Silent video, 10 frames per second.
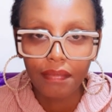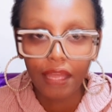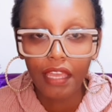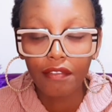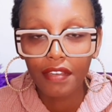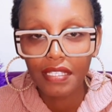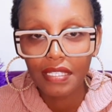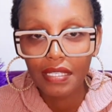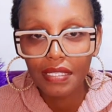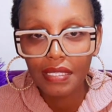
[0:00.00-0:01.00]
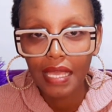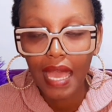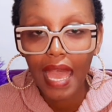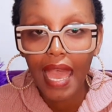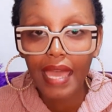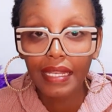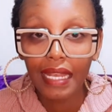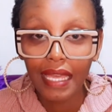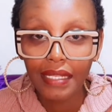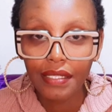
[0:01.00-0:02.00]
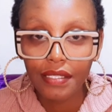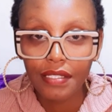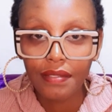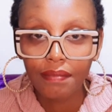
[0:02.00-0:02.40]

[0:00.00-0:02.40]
investors, and lenders.